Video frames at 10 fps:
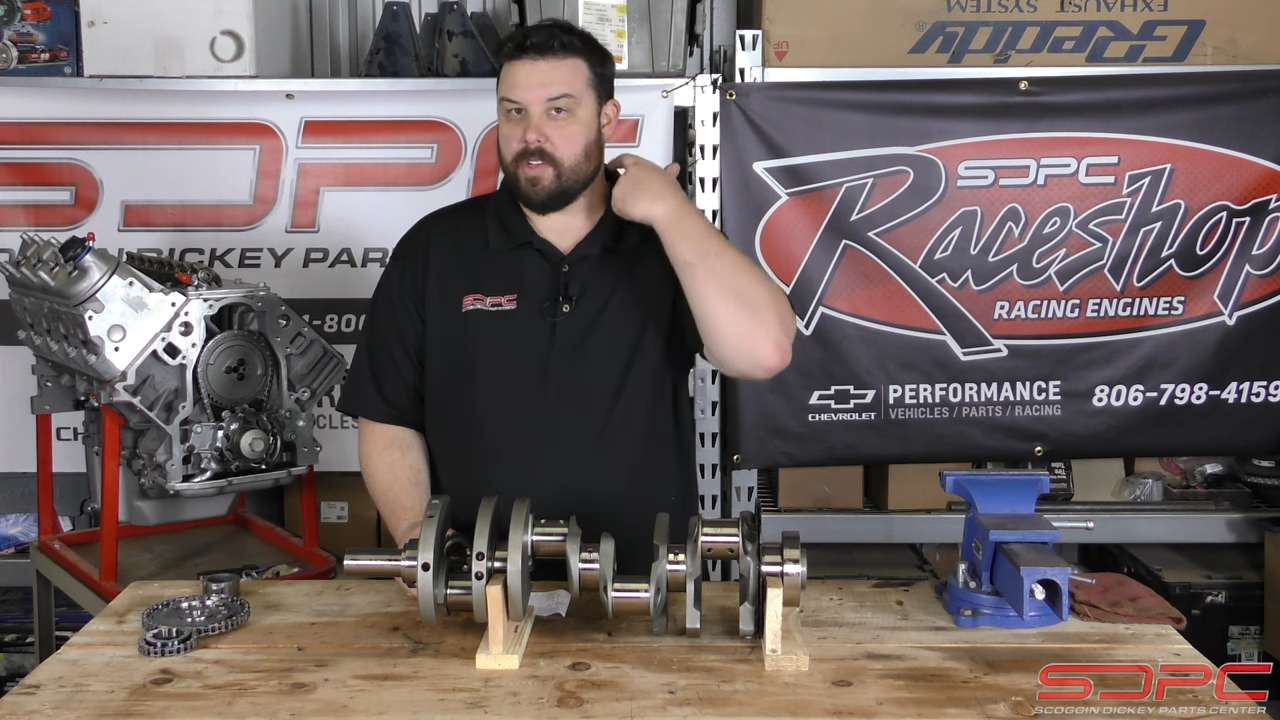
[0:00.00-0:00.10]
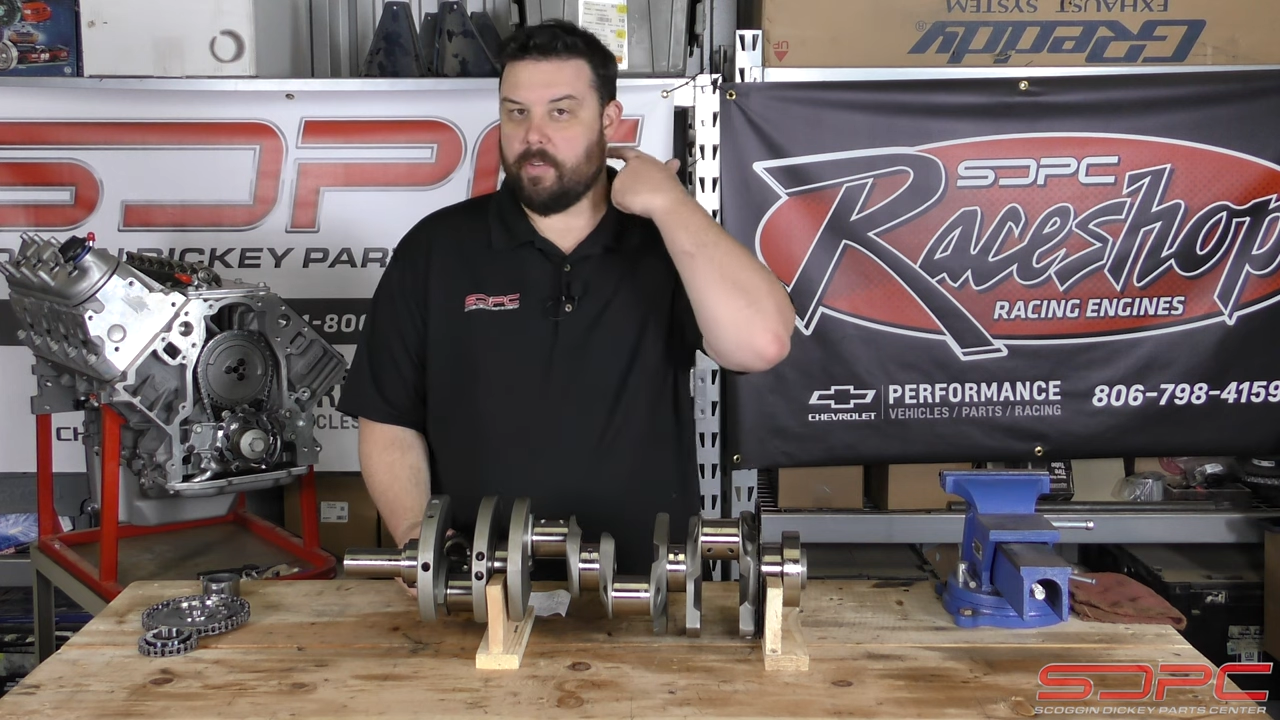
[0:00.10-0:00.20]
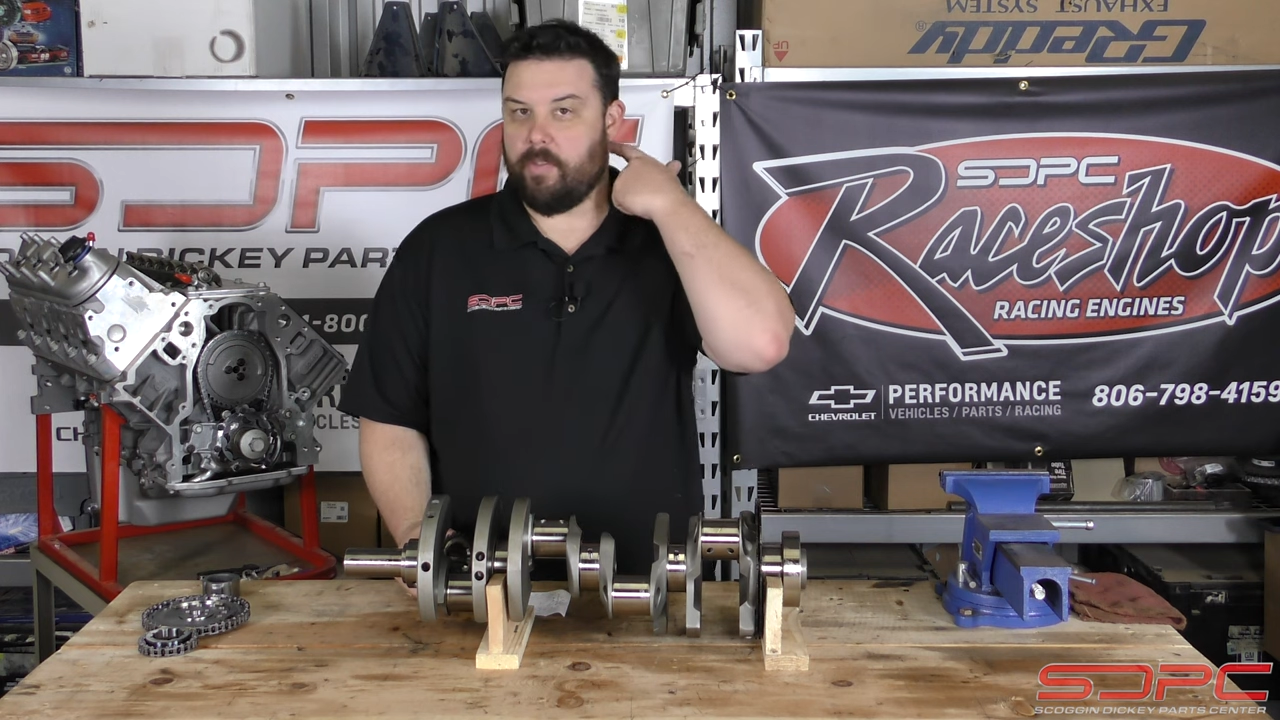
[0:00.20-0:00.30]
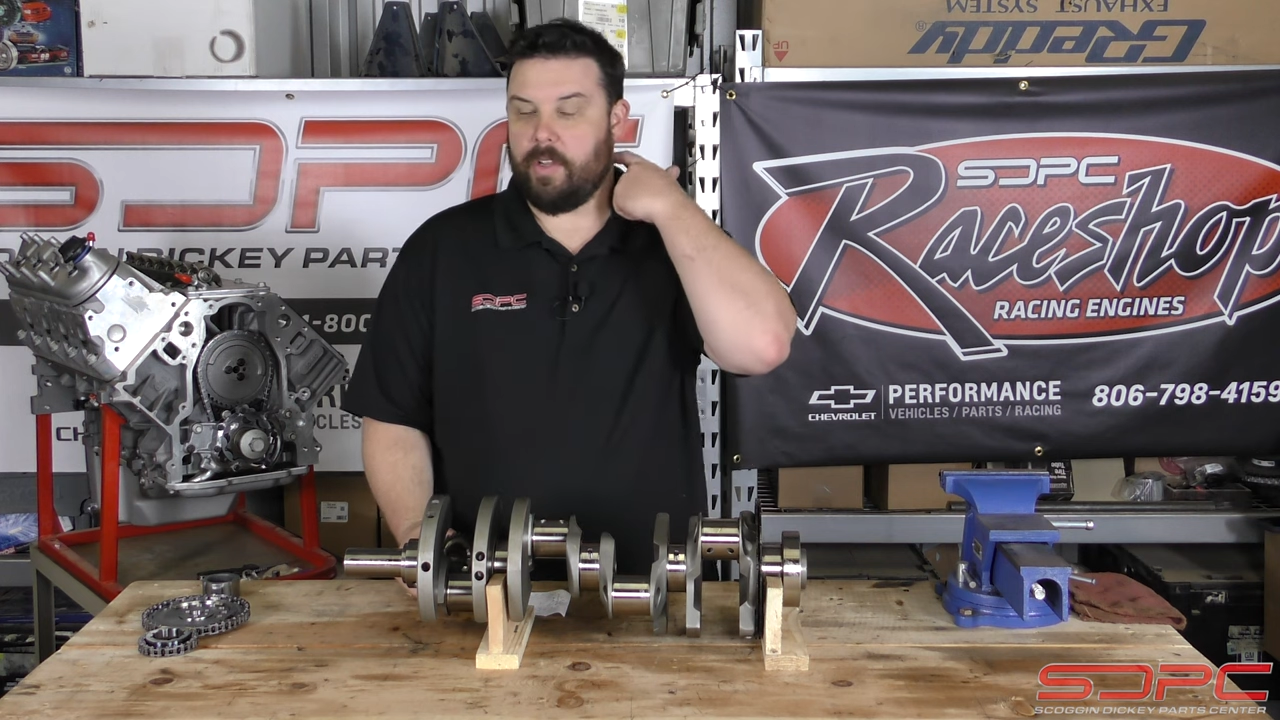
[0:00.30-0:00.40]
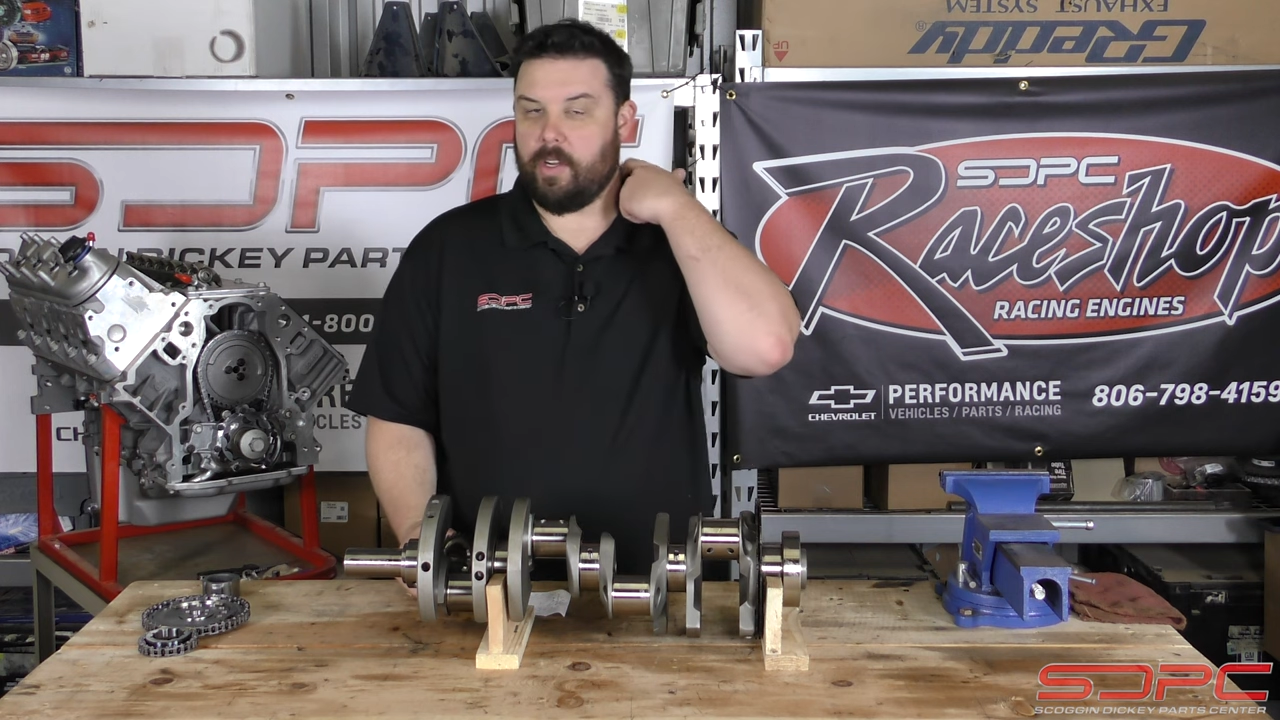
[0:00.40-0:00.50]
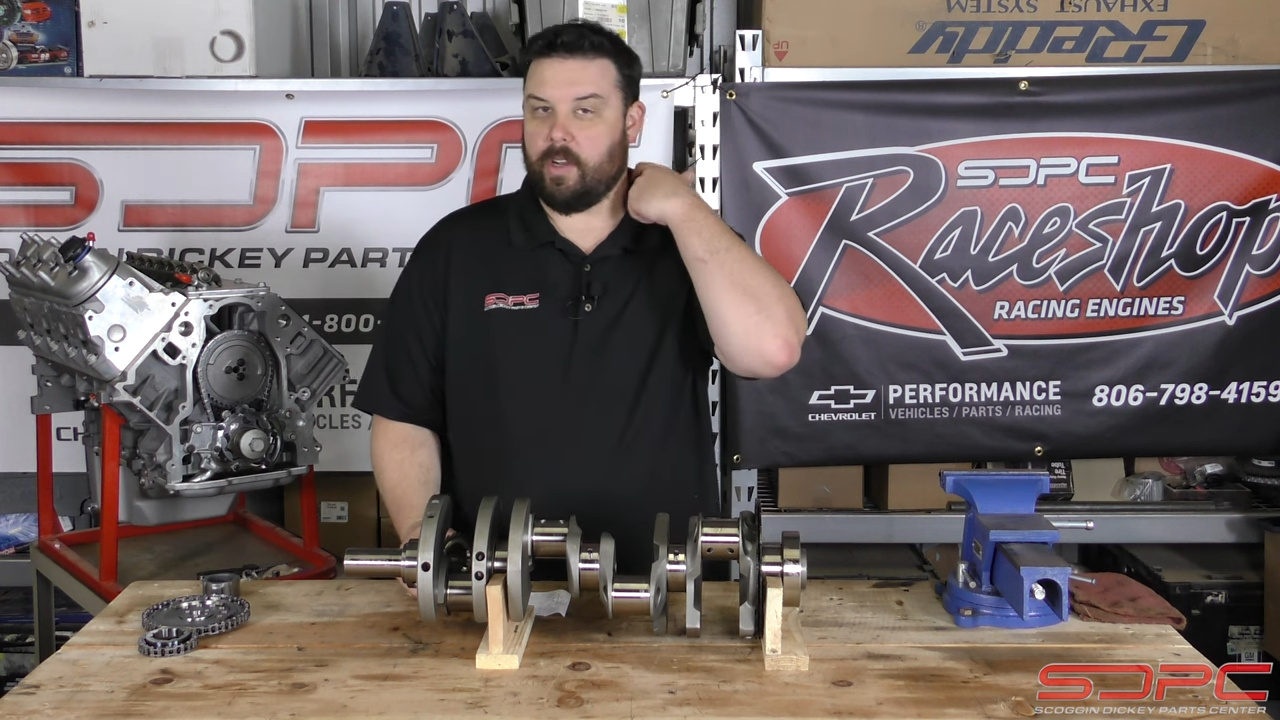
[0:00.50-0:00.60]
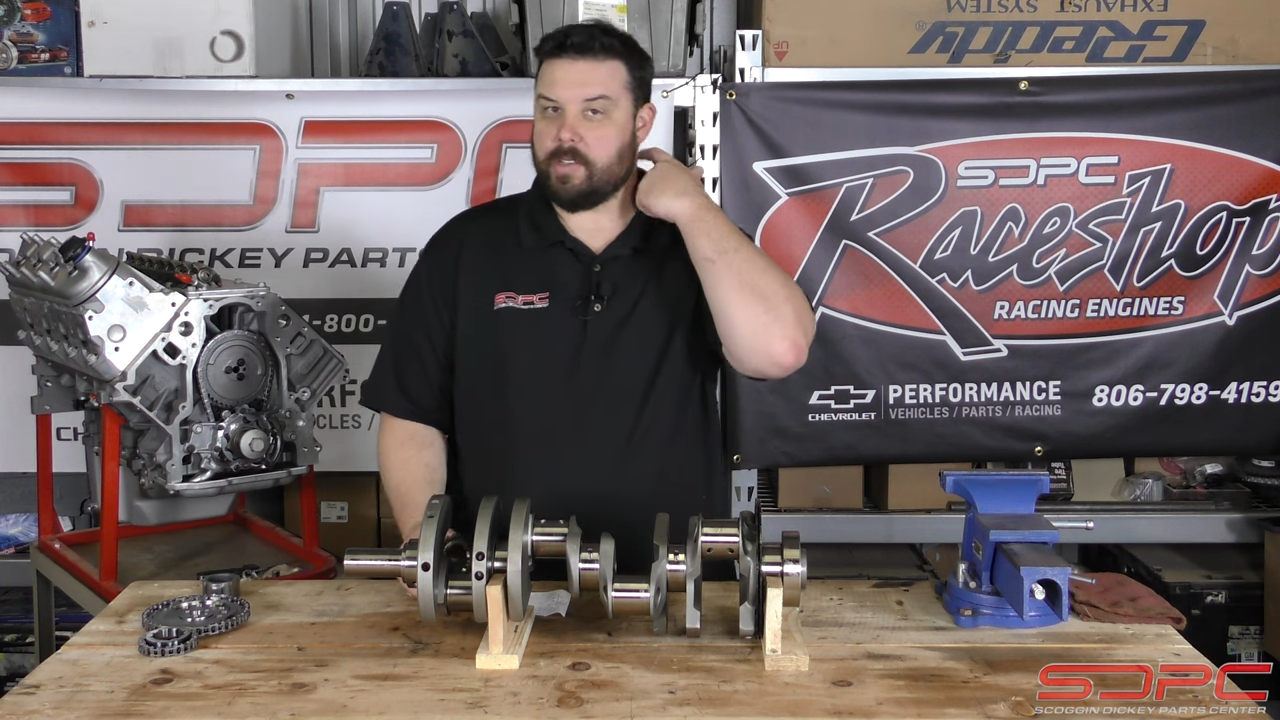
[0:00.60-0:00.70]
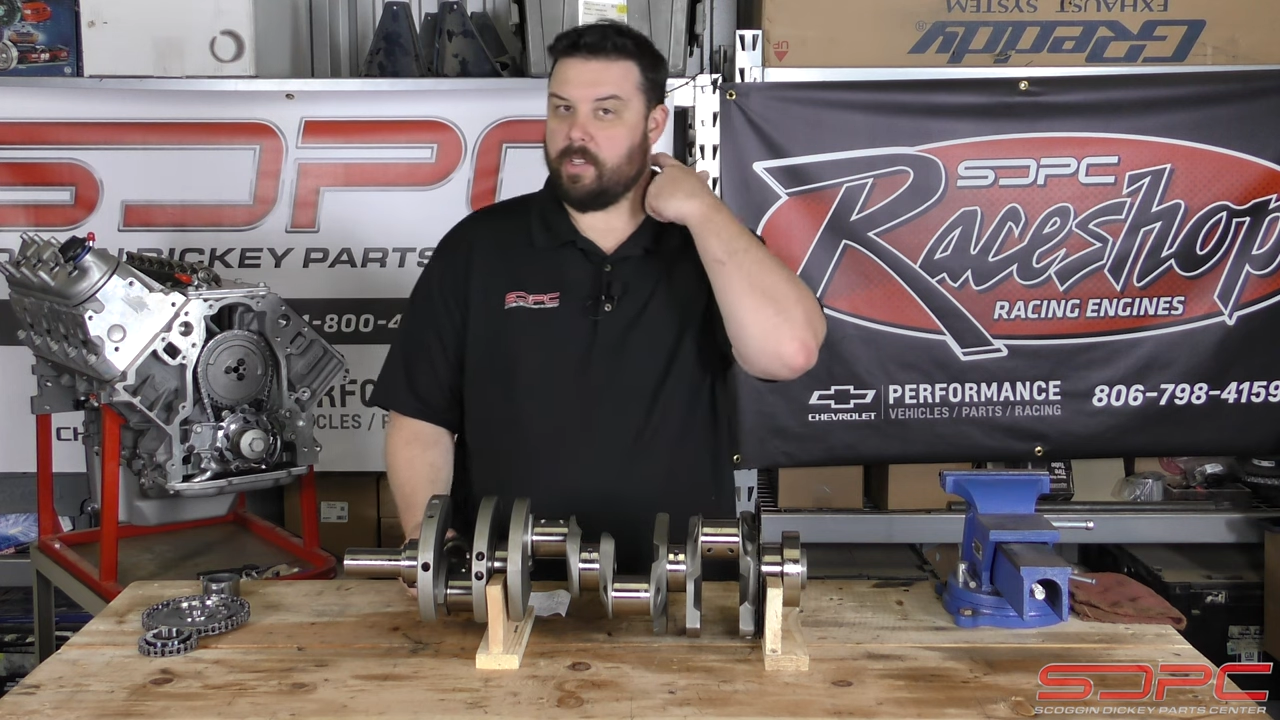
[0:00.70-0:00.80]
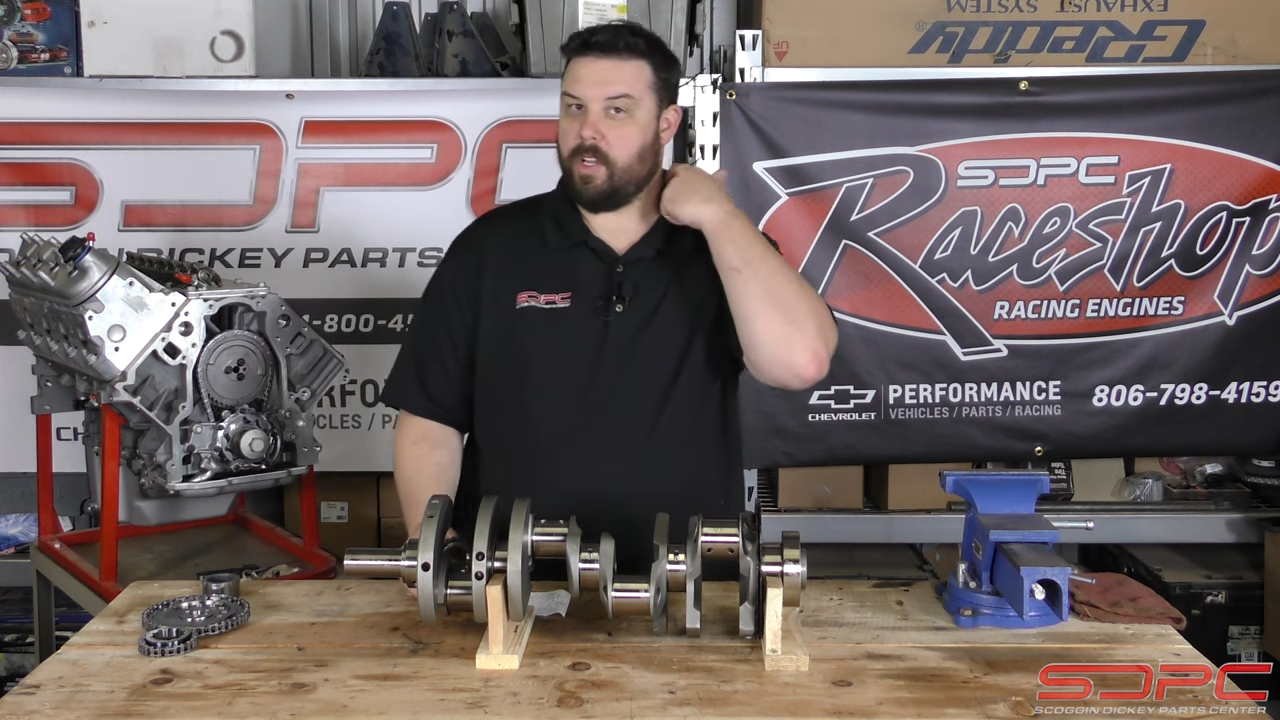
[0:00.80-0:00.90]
off of it and cause a